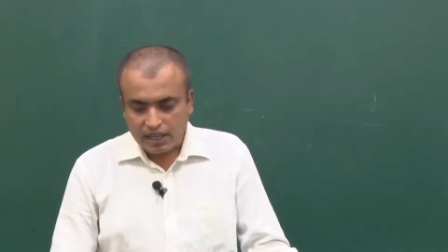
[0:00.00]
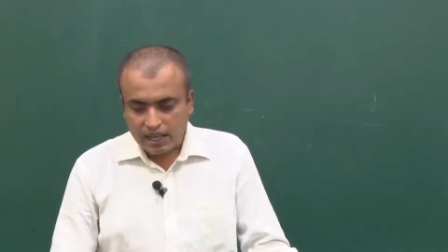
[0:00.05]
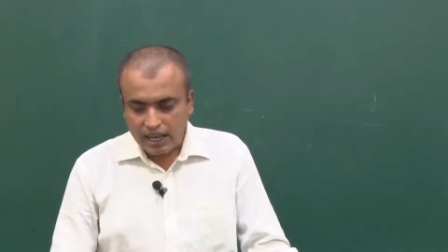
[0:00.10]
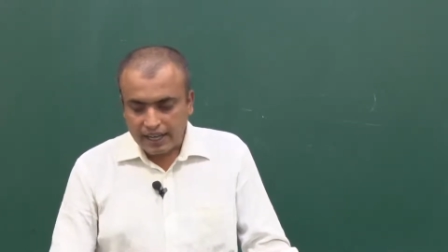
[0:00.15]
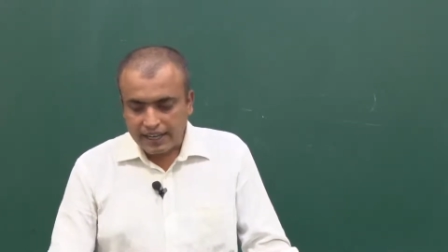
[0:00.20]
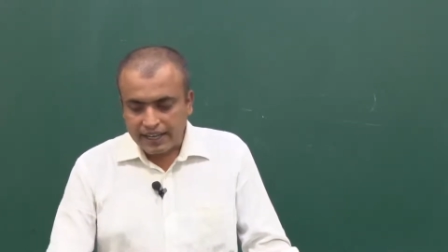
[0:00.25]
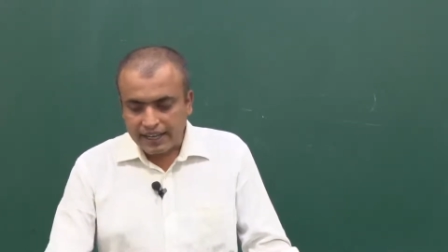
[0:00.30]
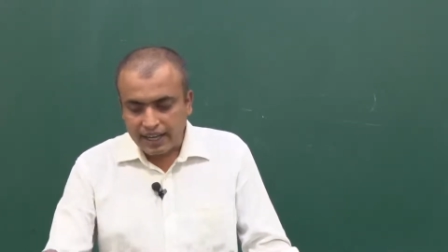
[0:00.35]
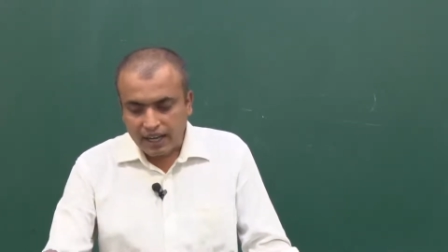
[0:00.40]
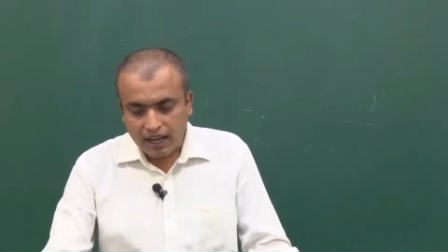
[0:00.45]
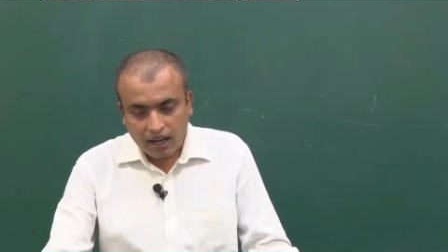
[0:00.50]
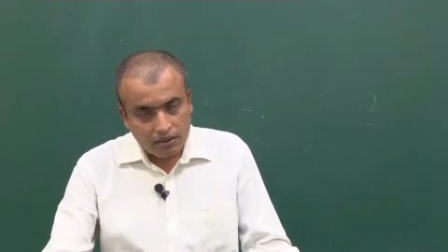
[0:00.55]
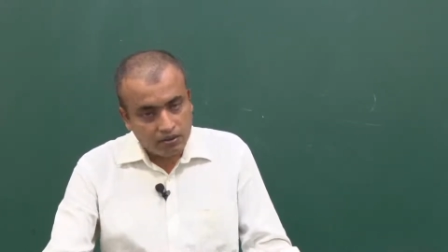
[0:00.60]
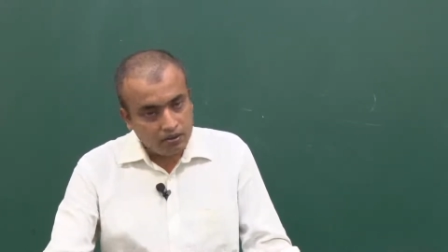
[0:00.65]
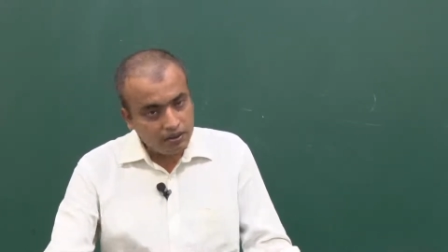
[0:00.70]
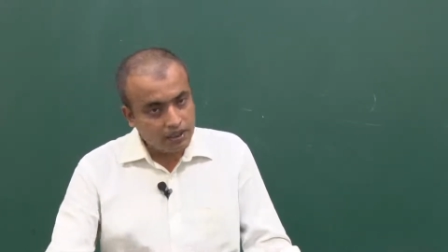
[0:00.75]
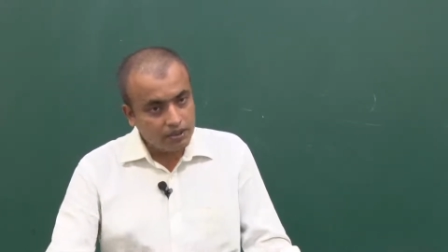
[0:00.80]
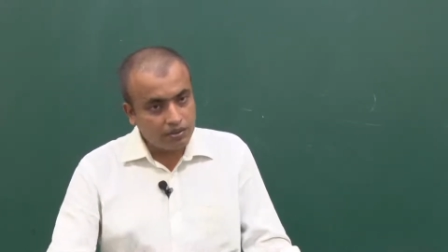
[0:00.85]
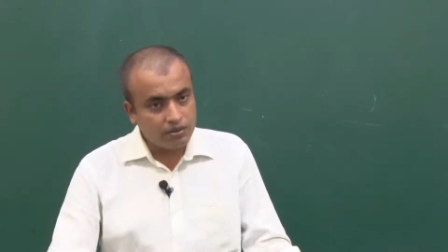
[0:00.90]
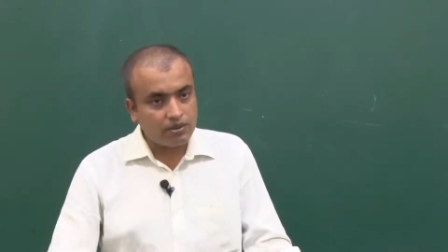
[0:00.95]
and now
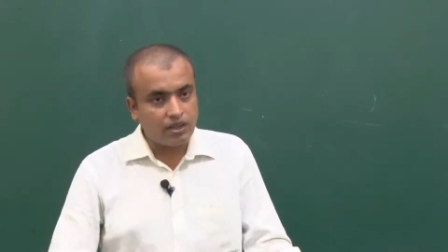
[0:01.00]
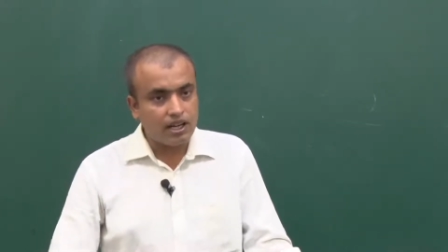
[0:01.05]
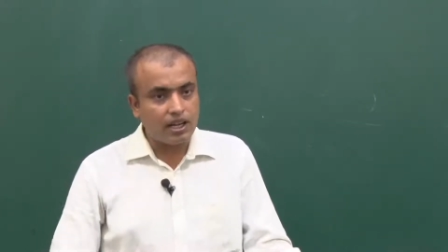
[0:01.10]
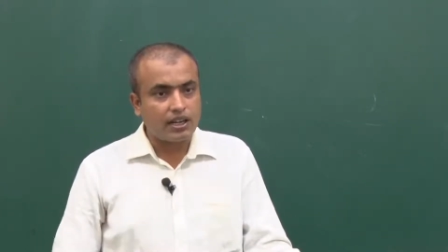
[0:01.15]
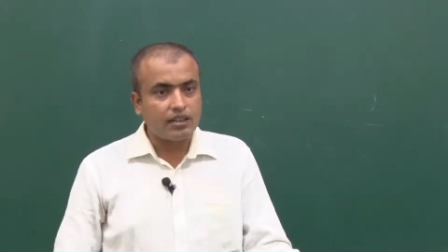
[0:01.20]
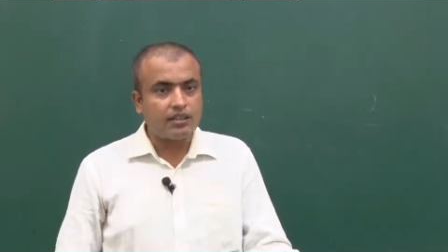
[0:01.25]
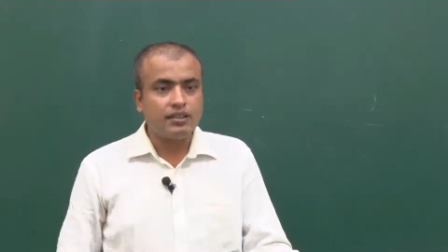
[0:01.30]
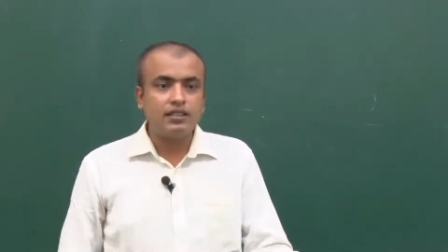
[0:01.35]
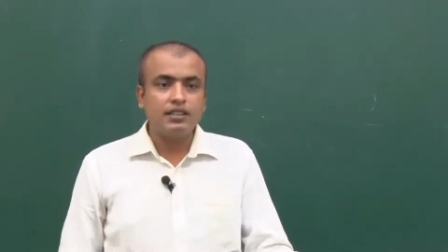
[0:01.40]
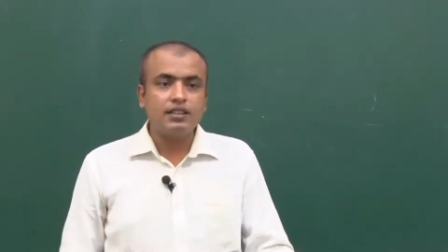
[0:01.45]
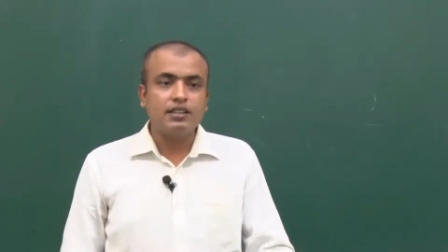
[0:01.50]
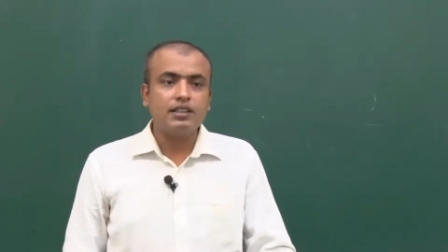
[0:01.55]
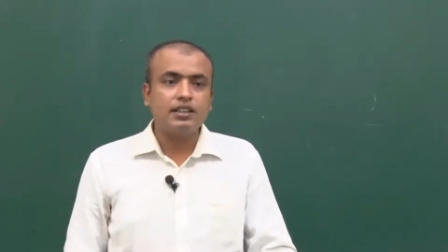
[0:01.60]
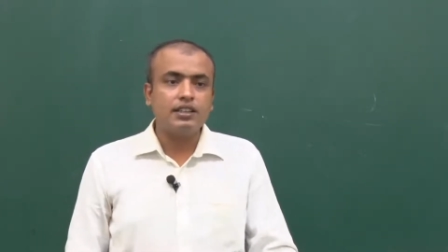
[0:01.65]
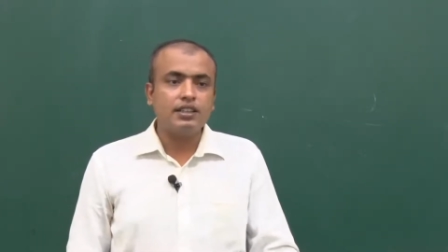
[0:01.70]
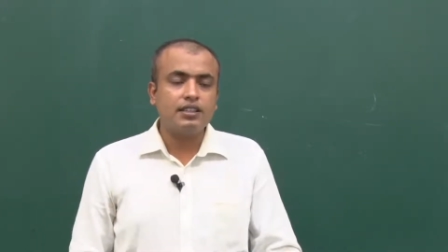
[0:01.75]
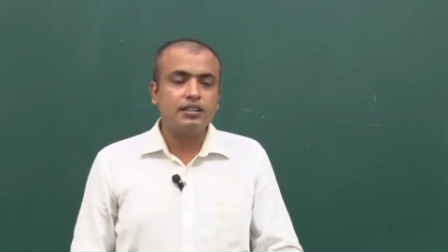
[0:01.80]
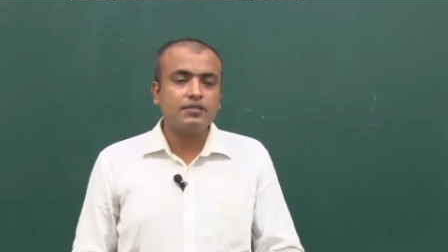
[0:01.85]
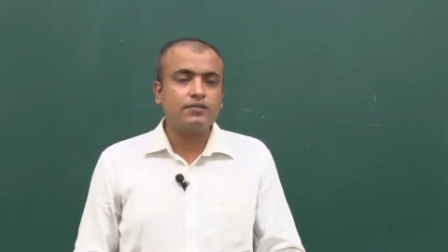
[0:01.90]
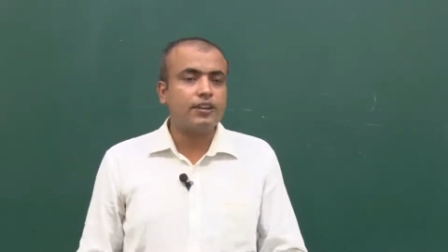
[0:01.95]
when you run,
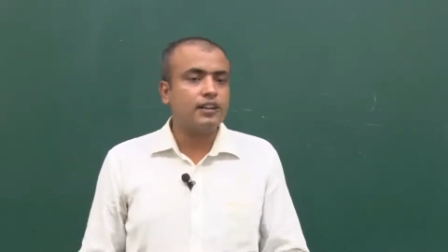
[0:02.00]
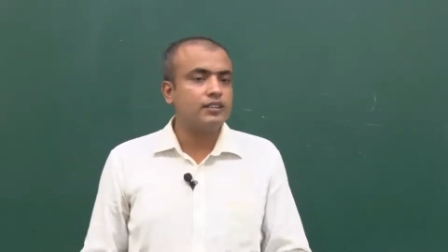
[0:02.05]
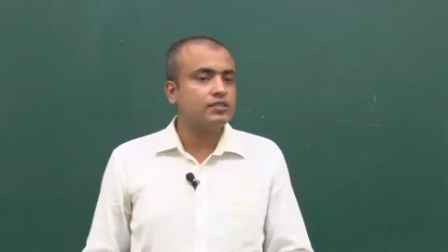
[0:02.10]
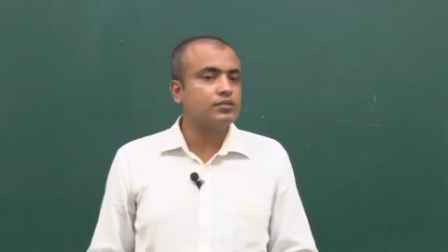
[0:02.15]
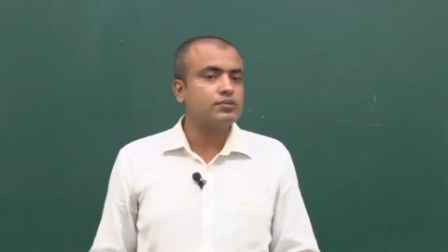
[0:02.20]
in the first